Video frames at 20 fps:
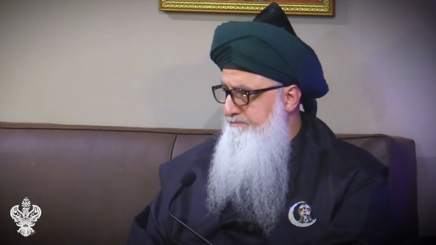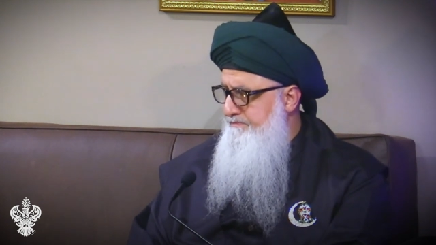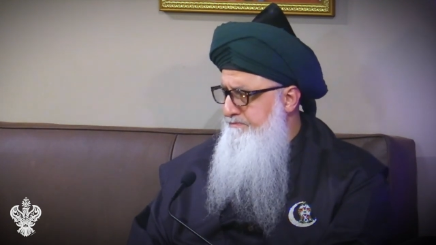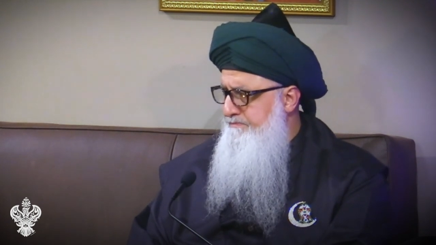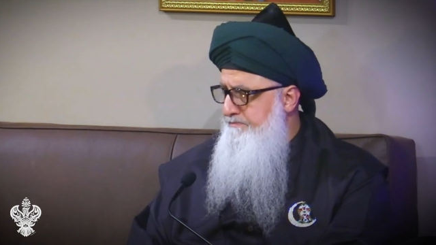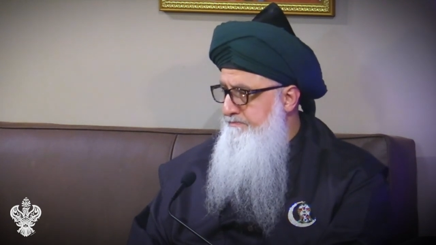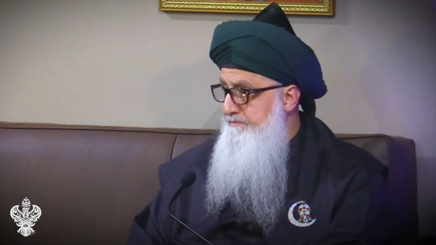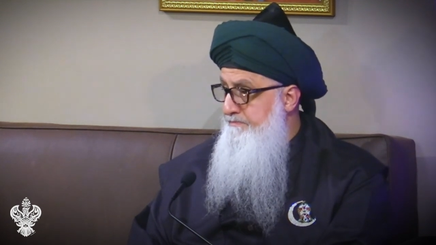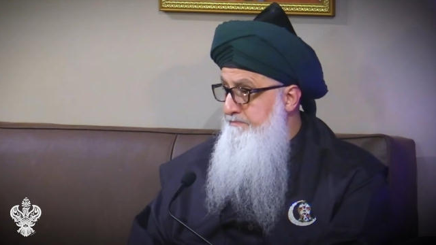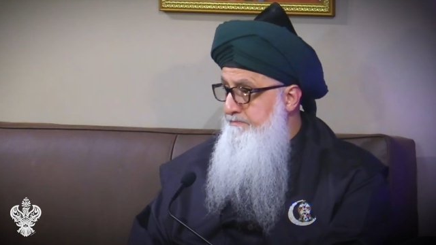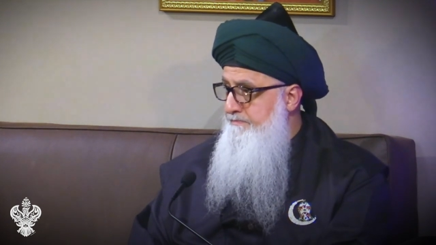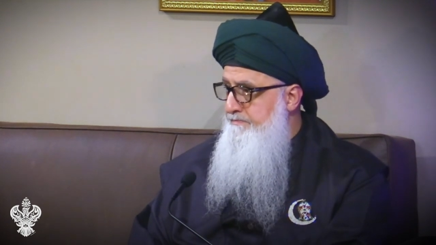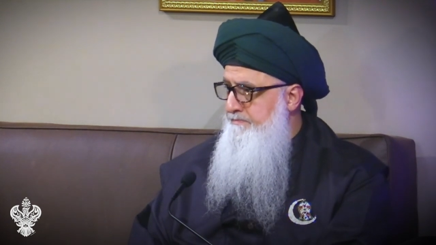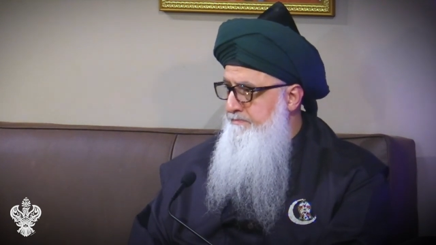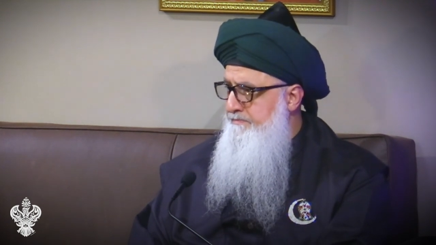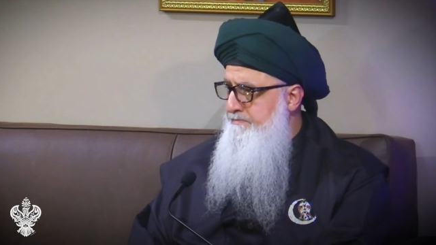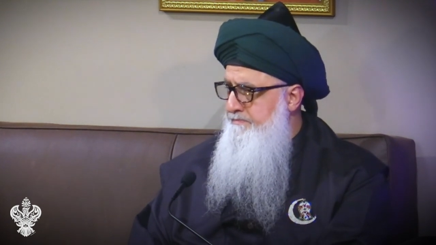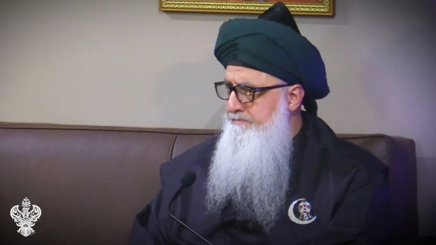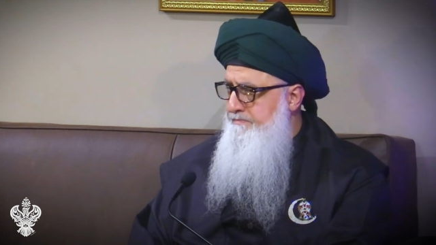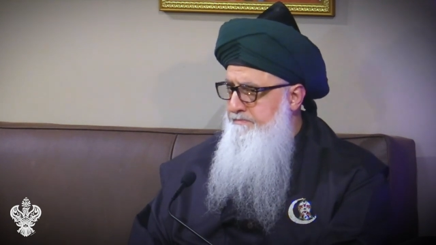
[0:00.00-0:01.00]

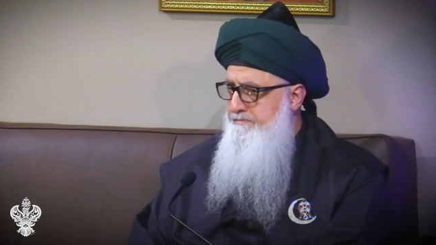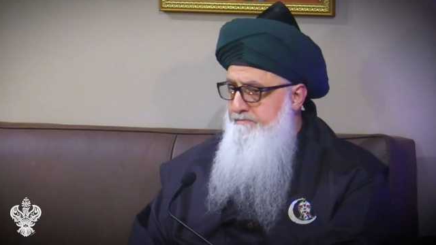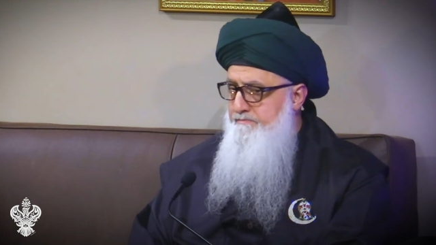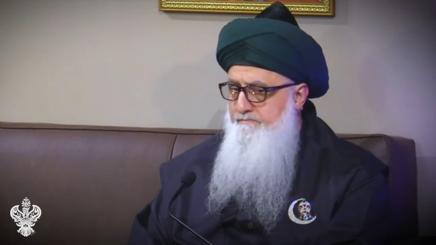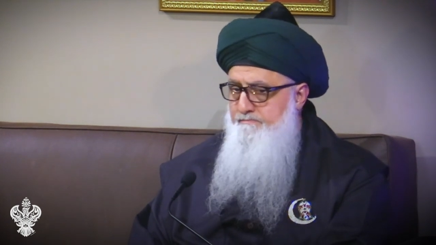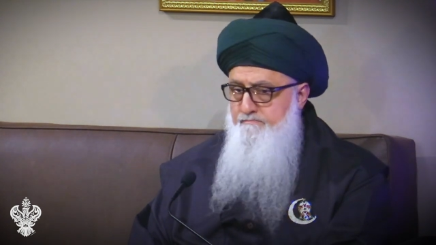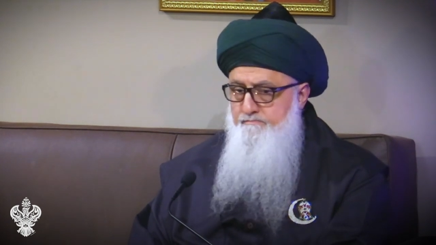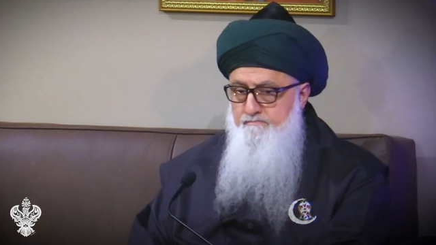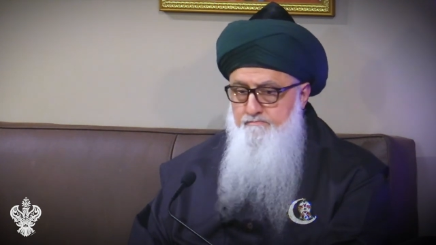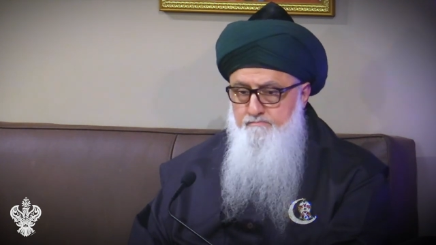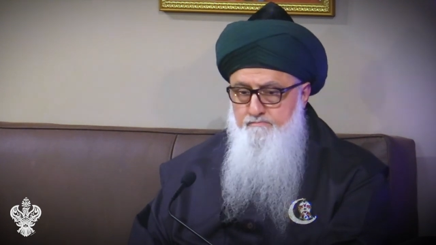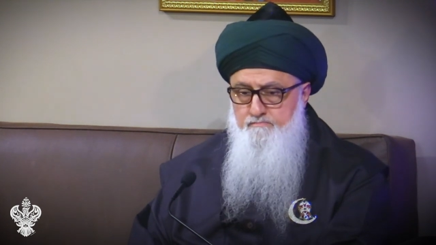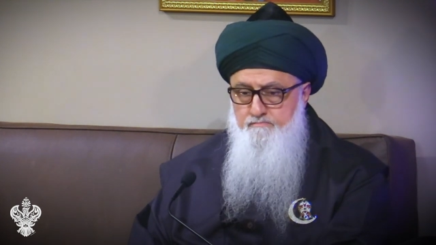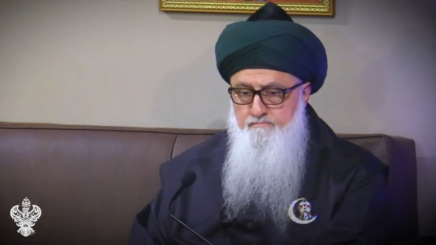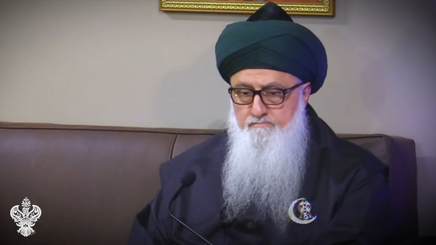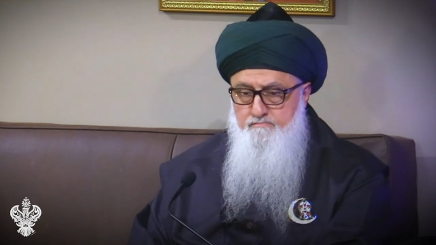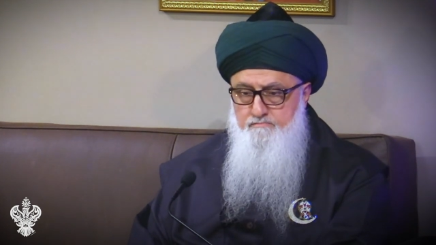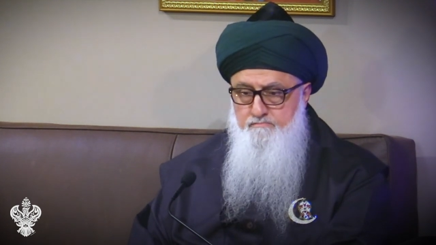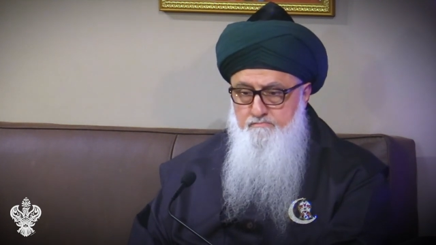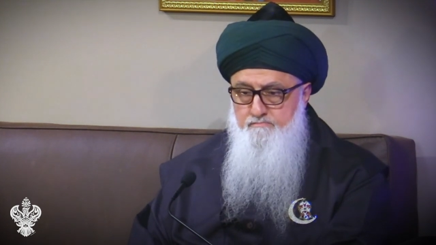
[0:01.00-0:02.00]

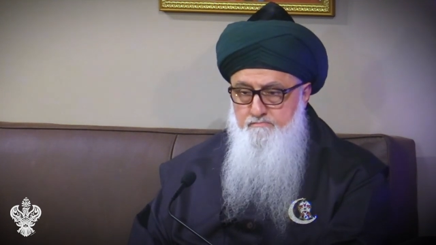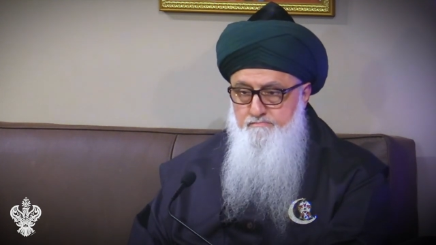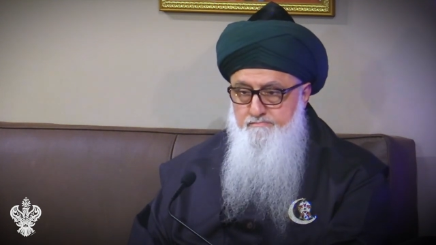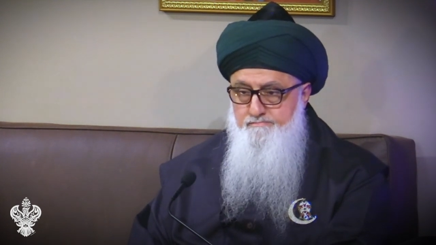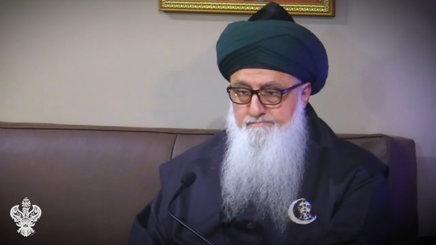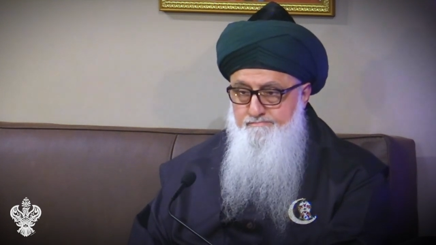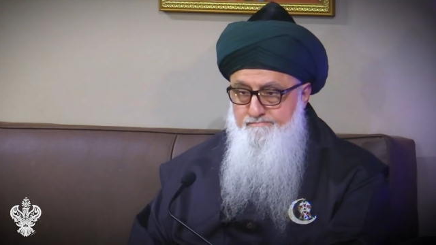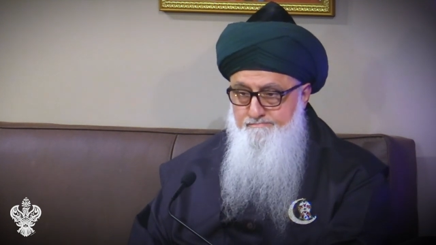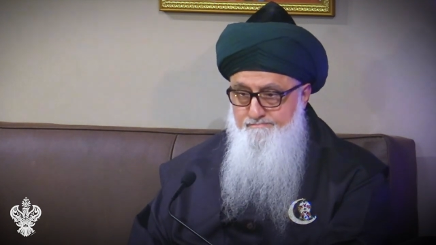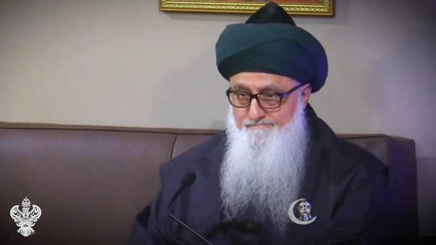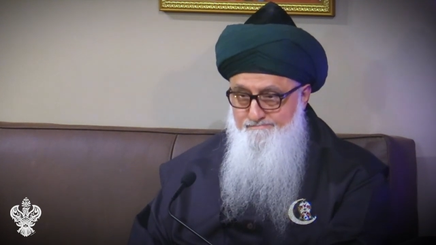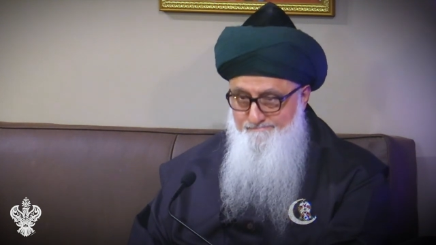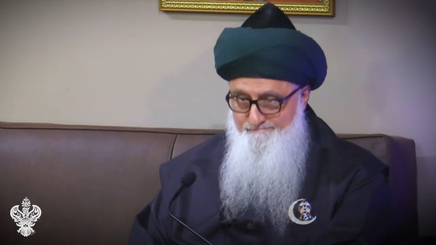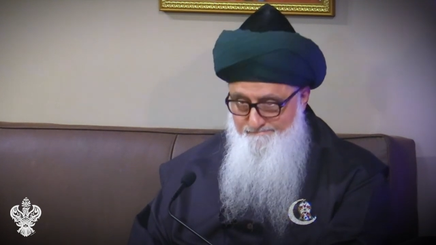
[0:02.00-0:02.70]
Nobody speaks.